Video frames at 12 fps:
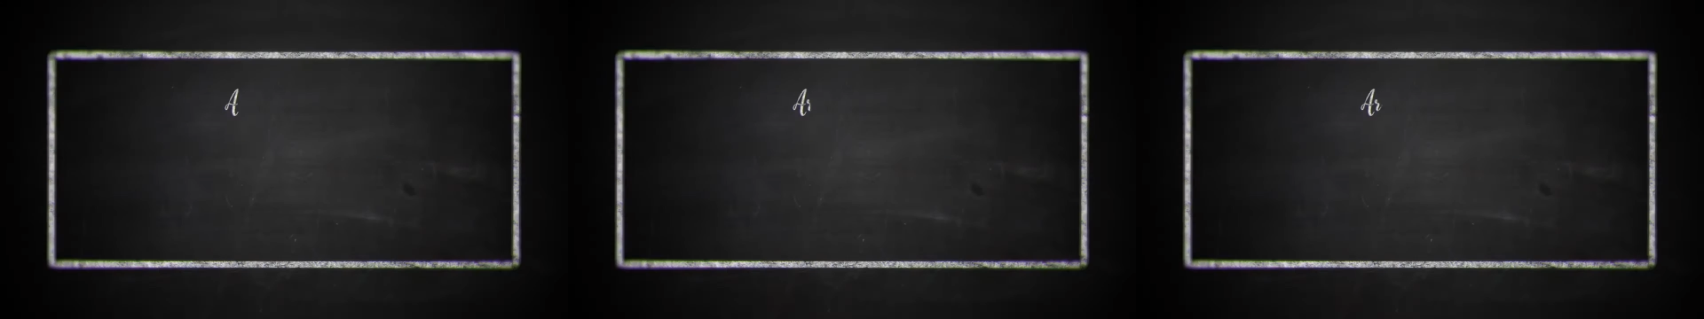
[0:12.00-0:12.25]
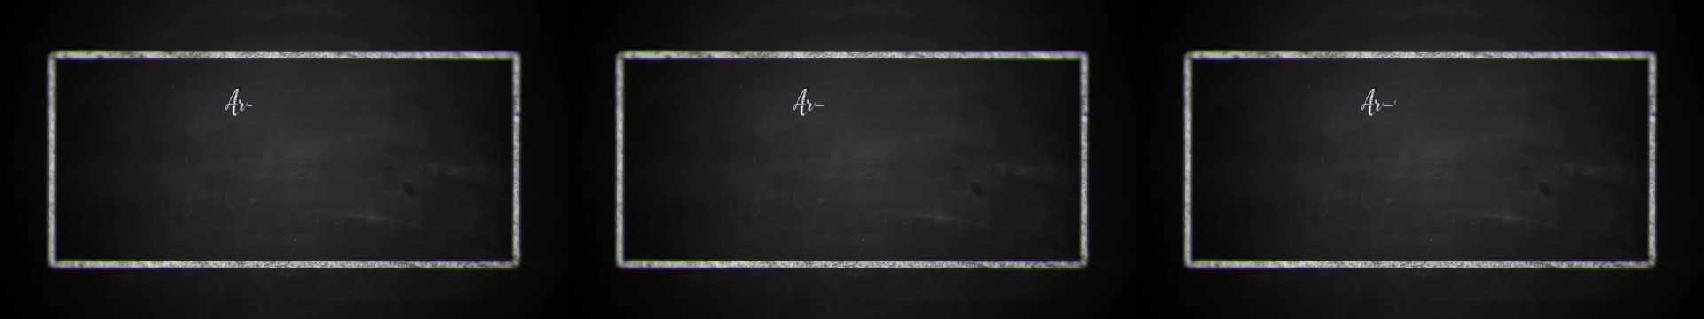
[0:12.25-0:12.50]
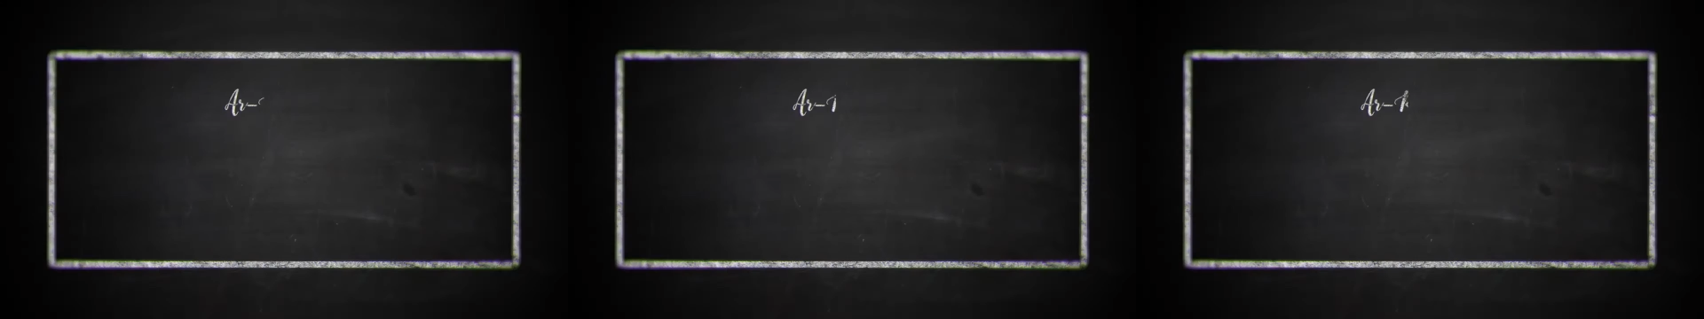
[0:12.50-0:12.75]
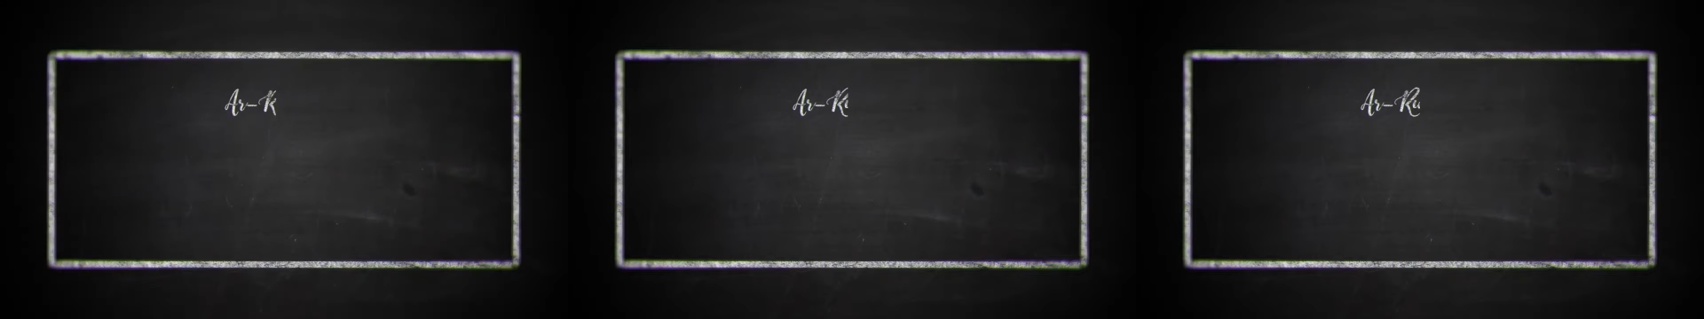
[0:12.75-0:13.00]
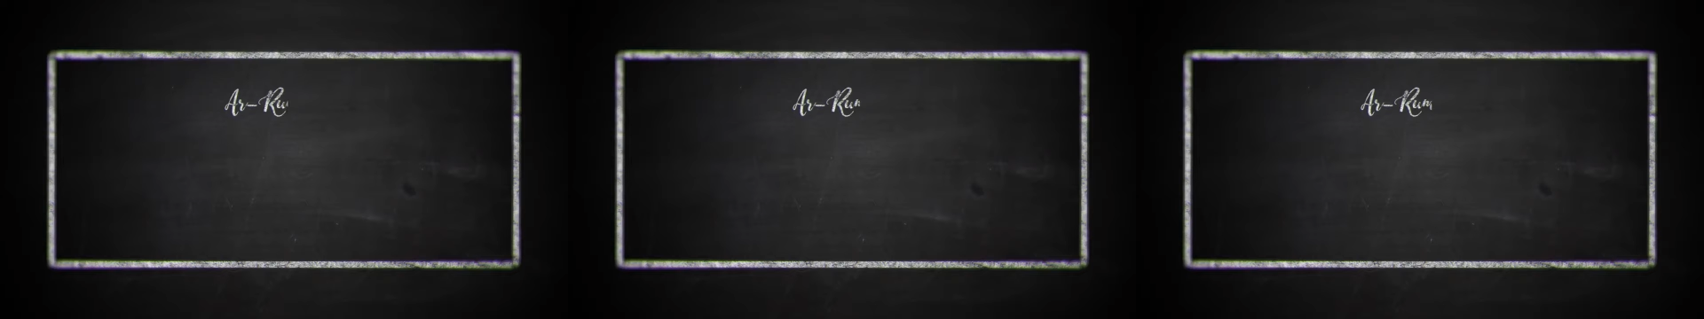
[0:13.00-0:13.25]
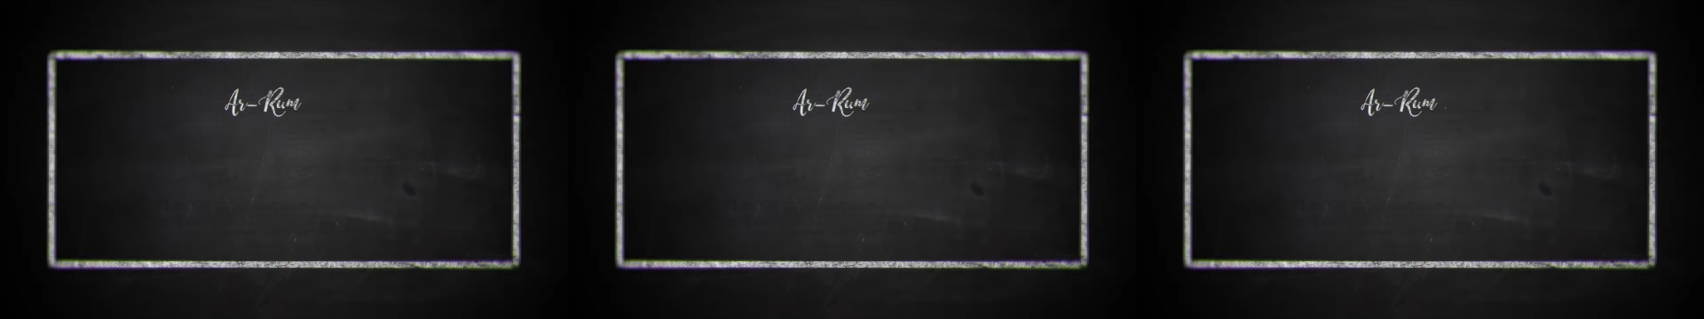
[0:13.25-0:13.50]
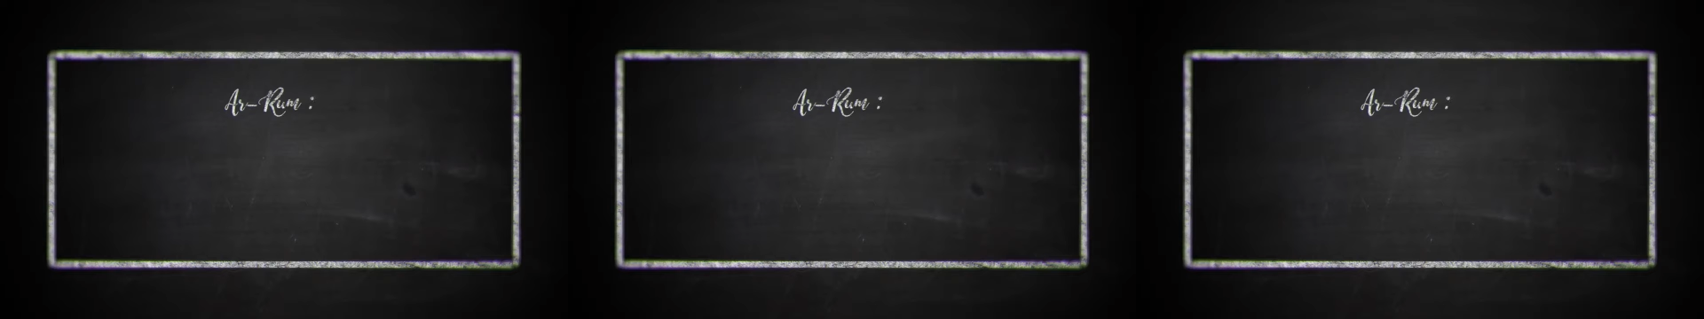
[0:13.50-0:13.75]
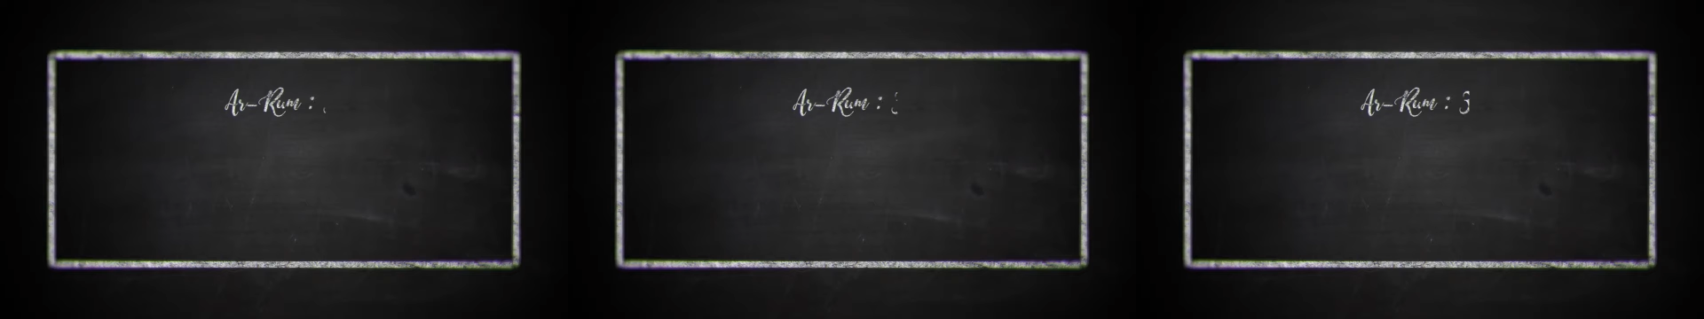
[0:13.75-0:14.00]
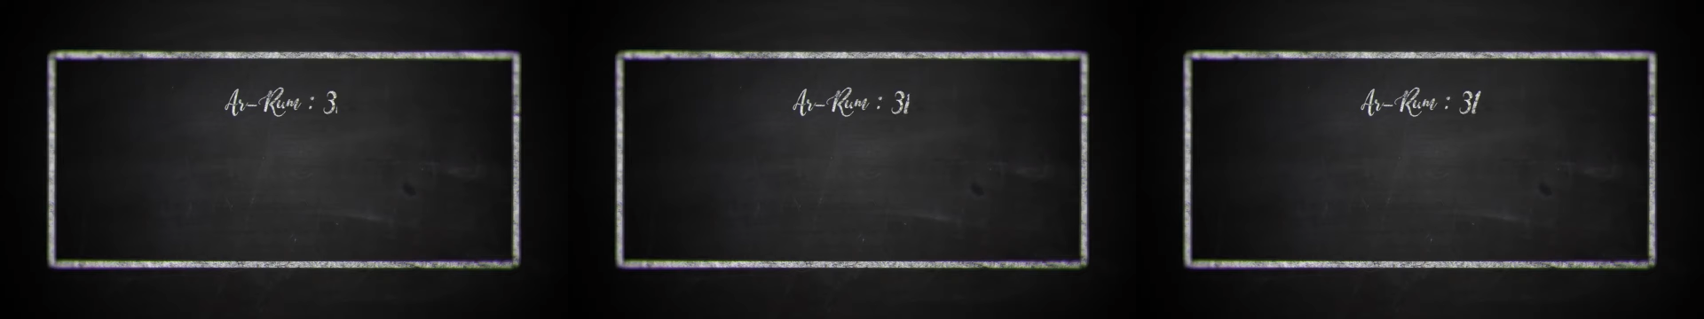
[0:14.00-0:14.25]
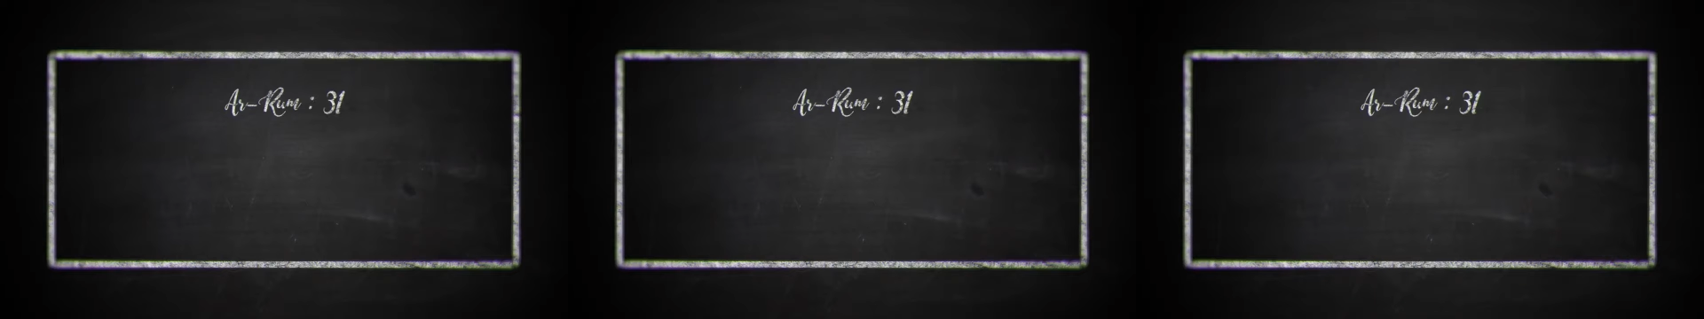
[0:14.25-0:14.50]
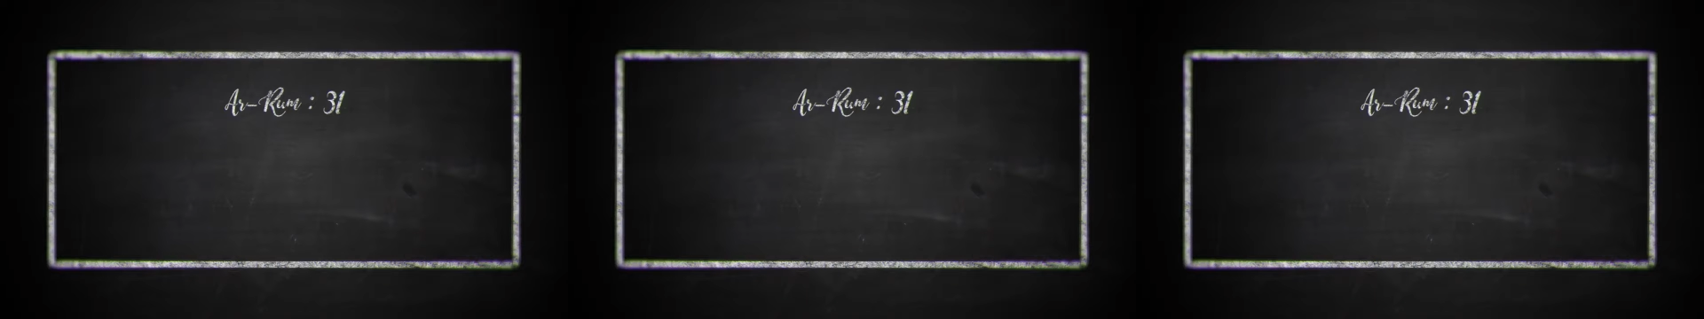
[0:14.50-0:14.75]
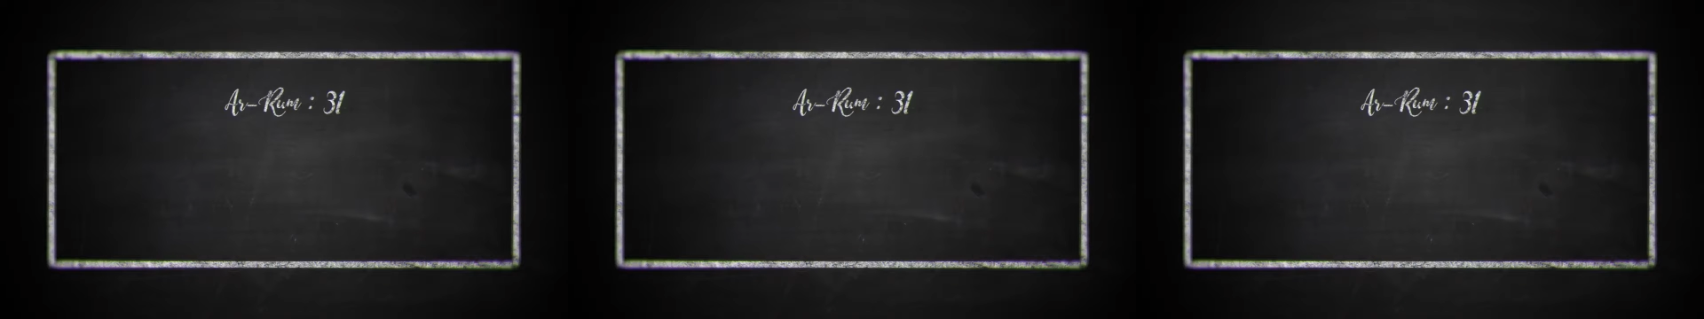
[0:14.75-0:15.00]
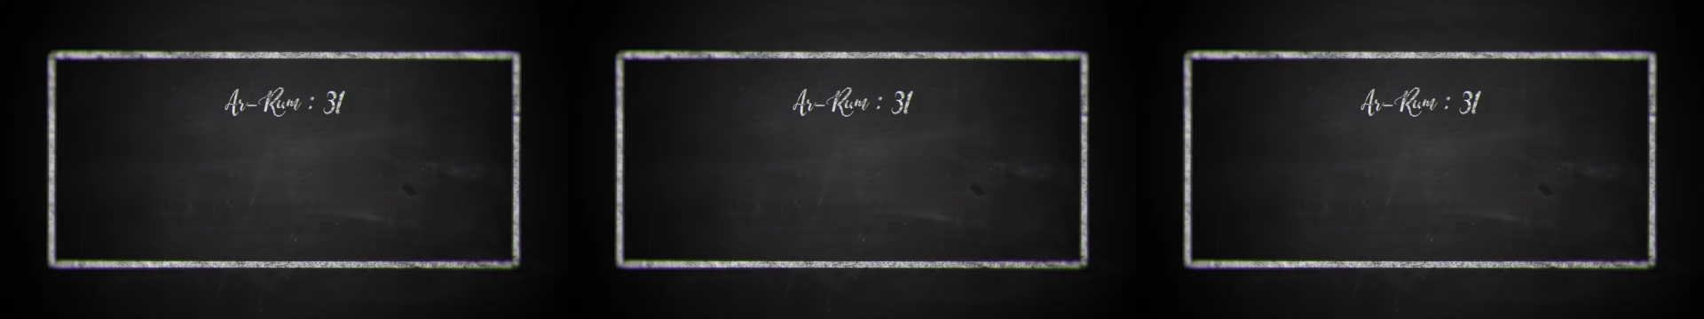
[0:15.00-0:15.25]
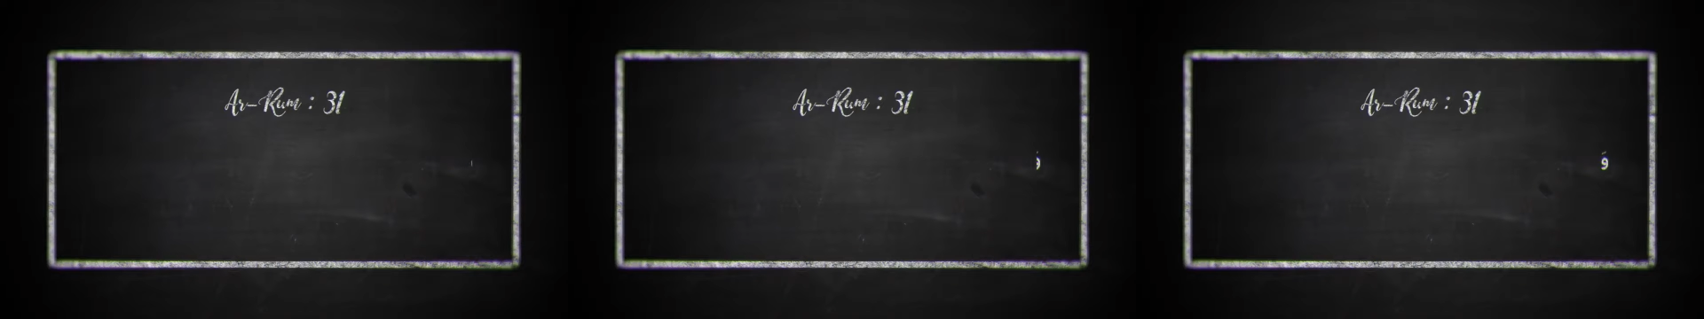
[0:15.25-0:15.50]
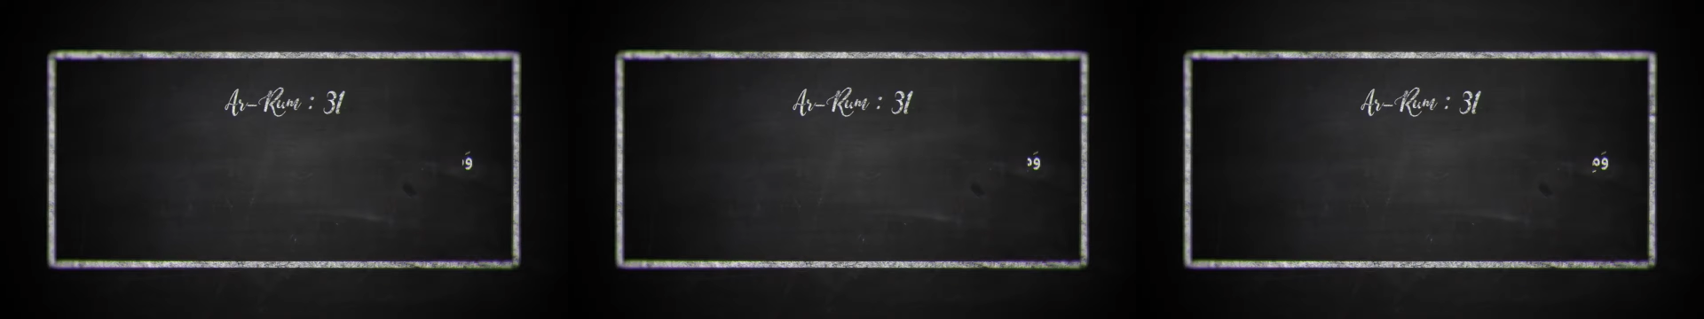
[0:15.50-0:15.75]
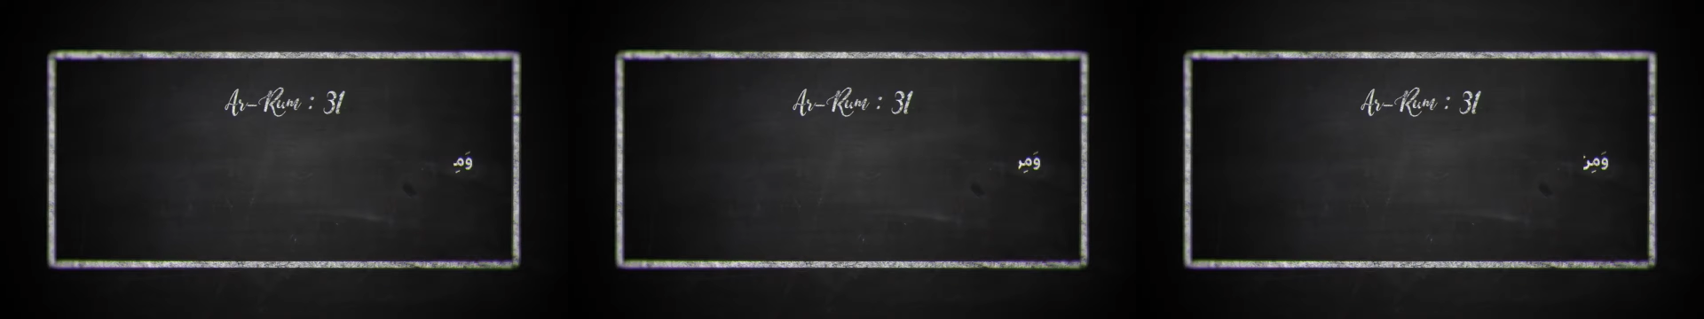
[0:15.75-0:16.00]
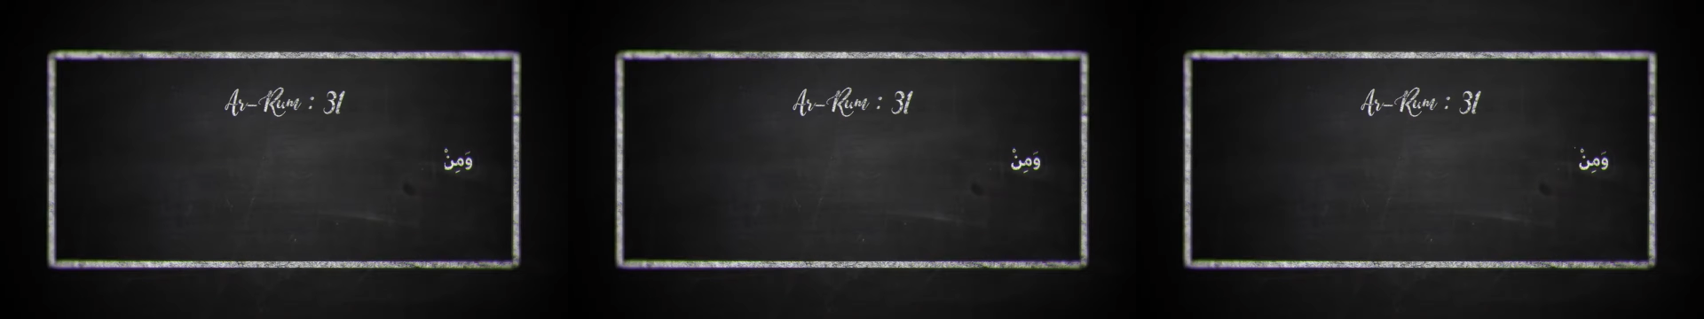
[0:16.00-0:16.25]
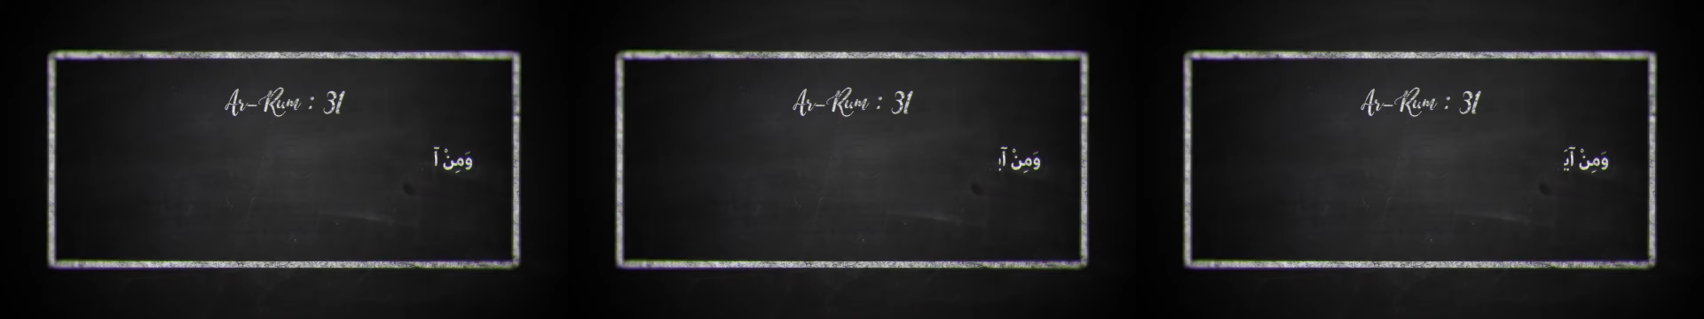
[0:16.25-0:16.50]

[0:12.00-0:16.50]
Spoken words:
[unreadable: no face in view]